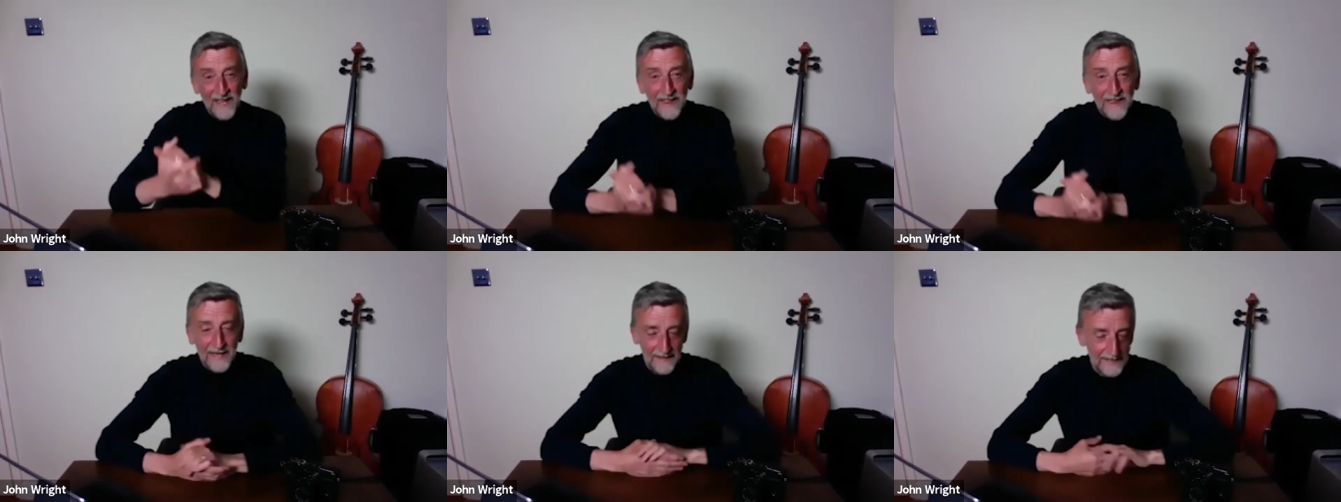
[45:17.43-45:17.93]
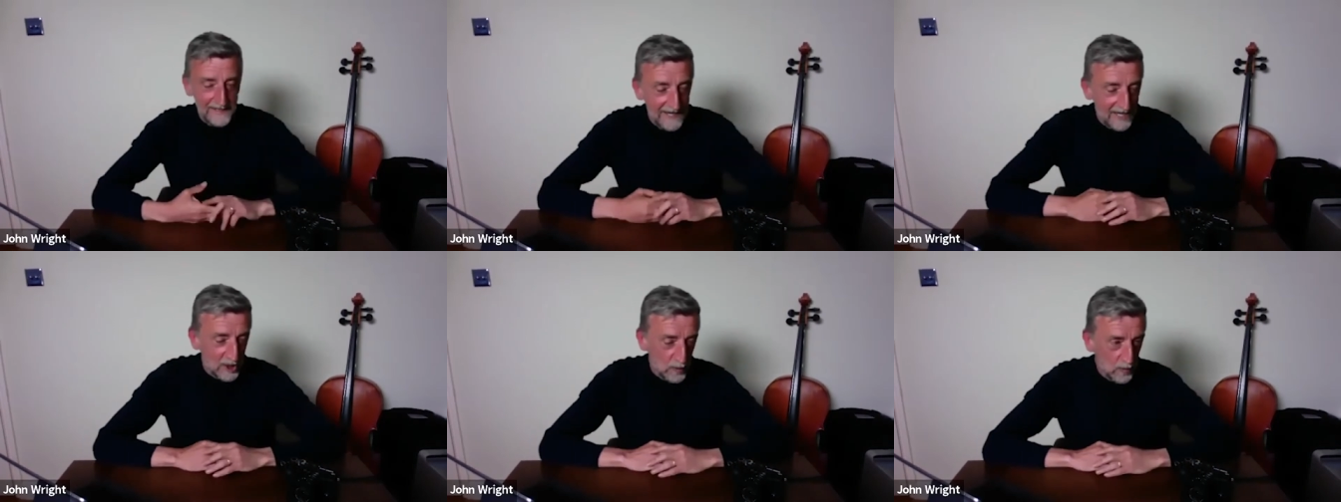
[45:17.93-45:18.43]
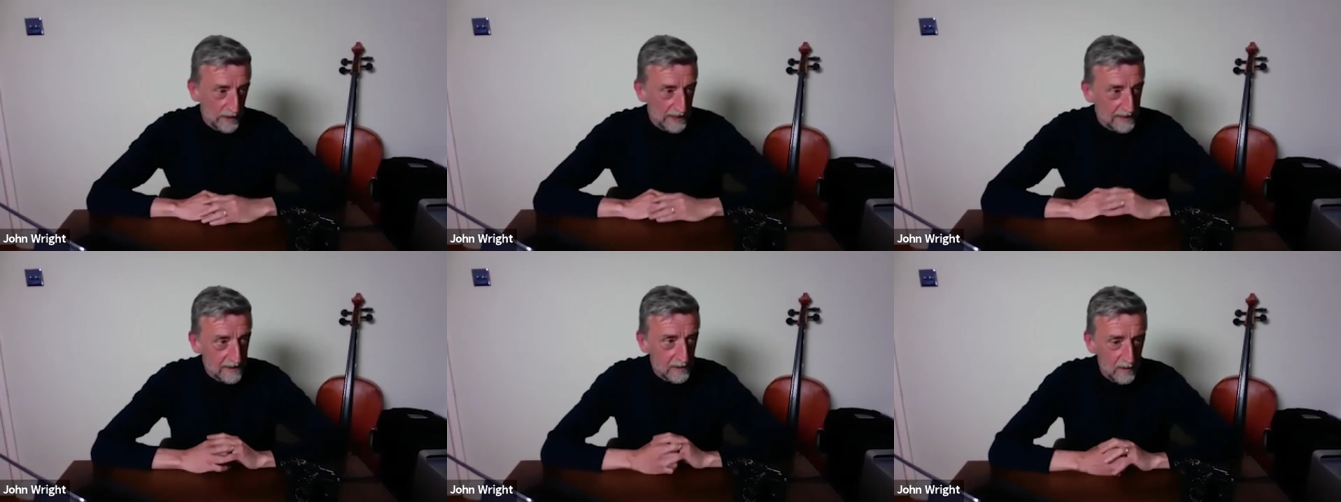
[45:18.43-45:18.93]
I think as a nation, we need
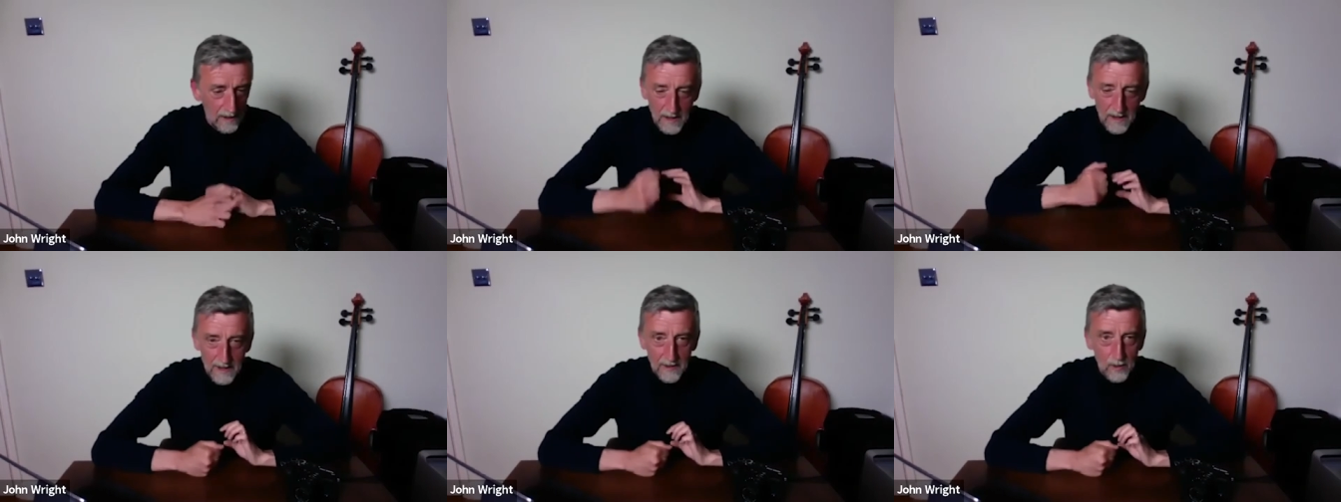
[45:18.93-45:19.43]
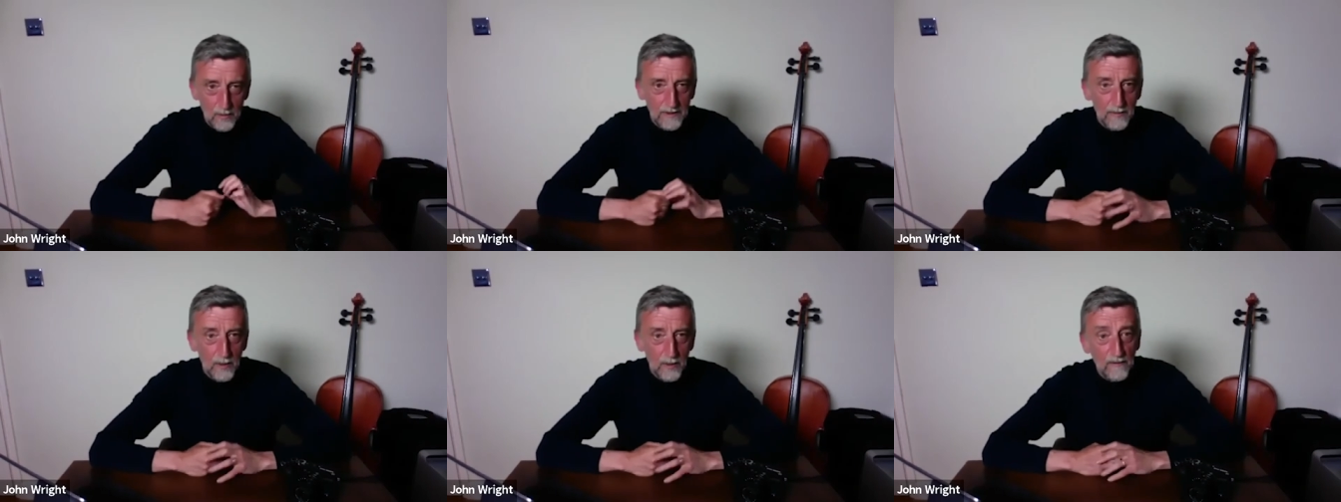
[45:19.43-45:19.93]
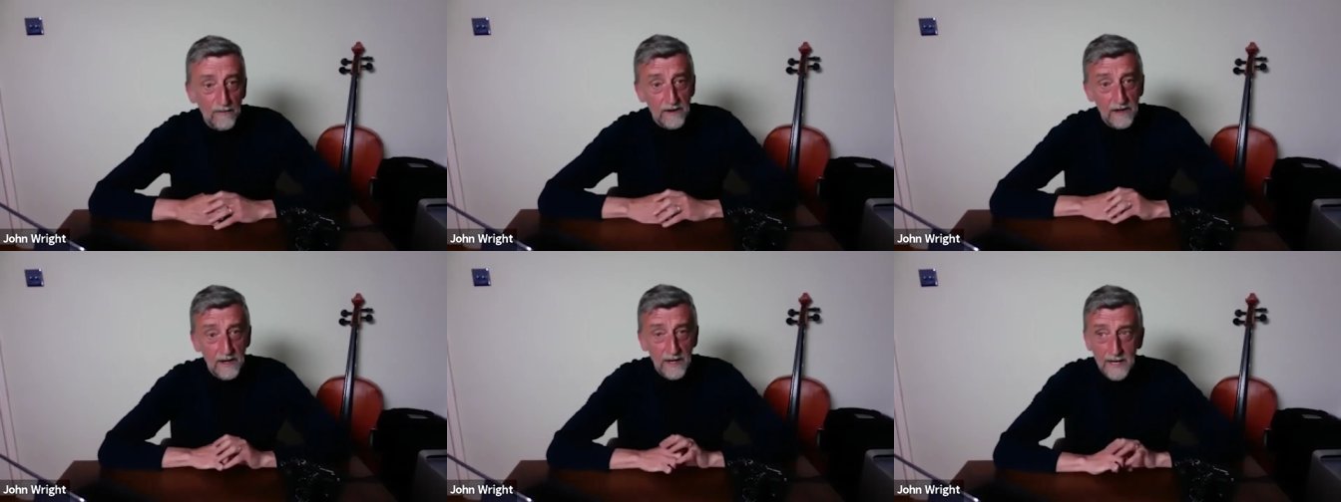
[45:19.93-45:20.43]
to do a little bit more for
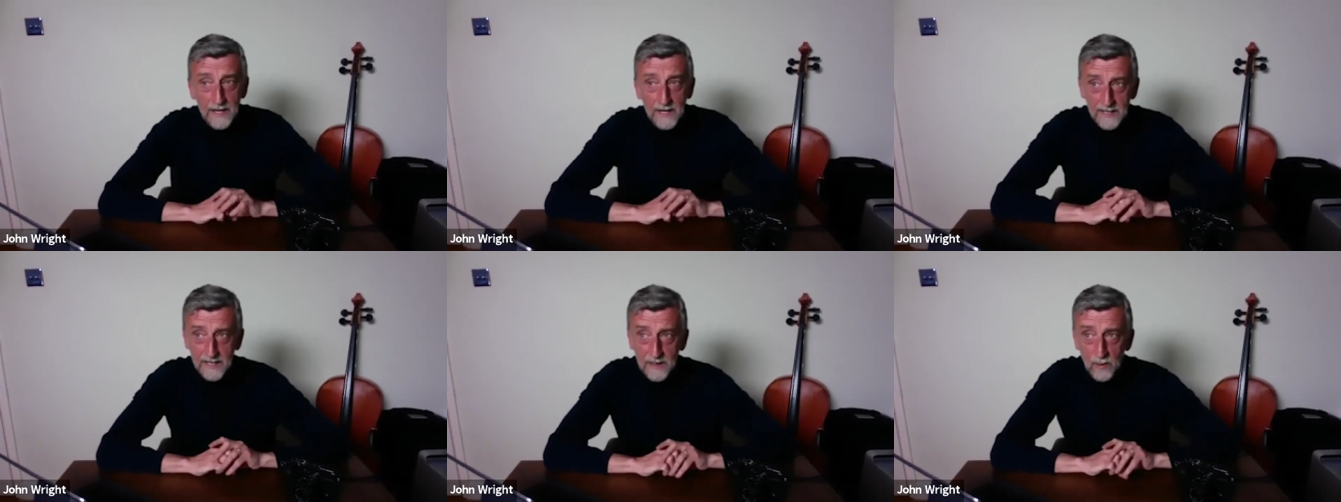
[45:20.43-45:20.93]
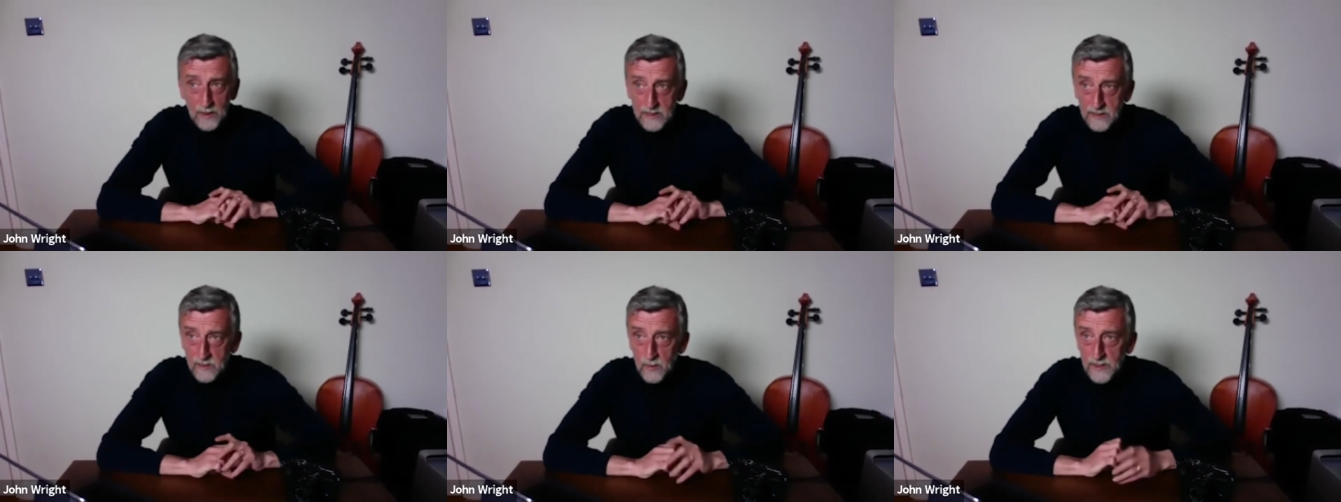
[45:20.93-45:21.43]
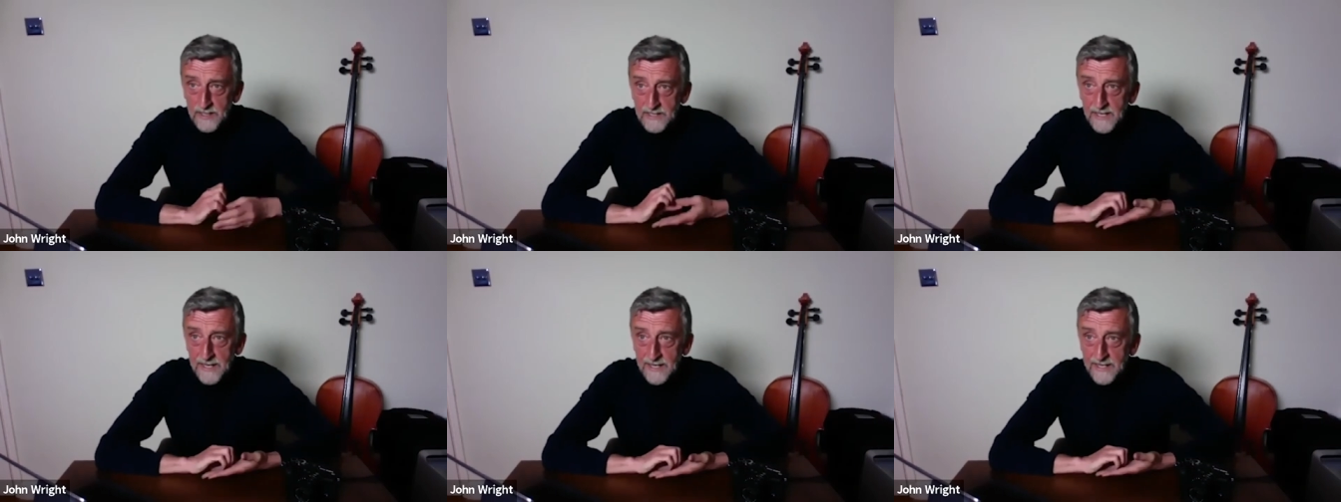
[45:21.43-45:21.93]
key workers once
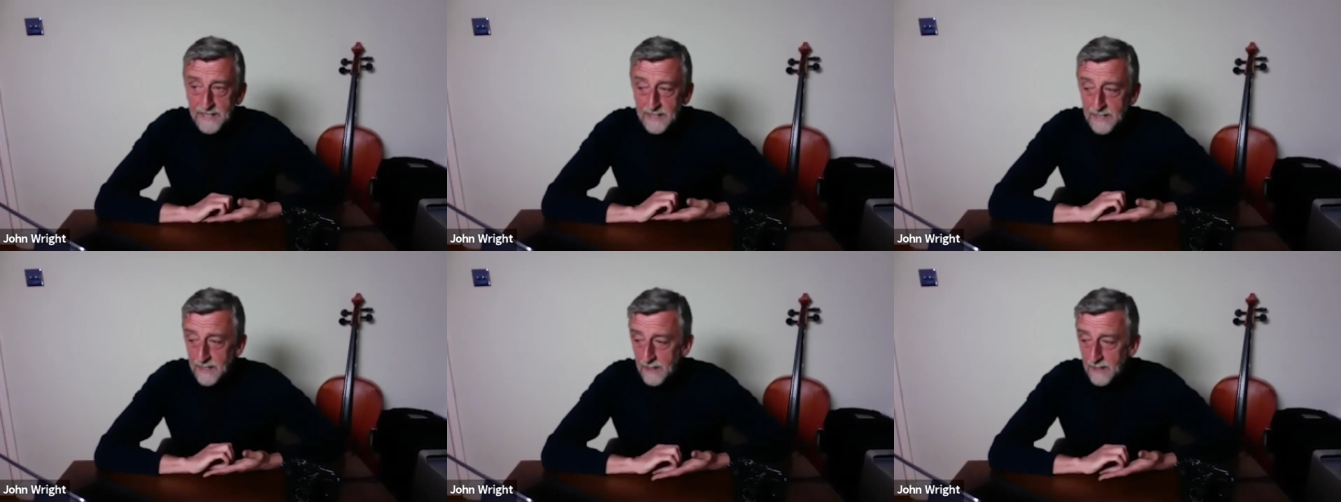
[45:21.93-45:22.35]
this